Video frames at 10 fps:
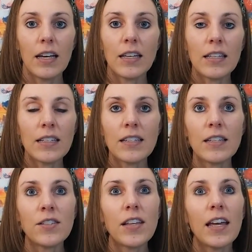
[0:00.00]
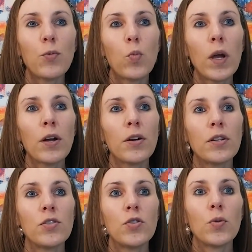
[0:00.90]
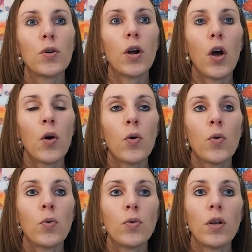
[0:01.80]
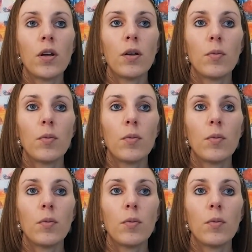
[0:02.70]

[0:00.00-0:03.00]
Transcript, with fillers: it, it's like, where is your own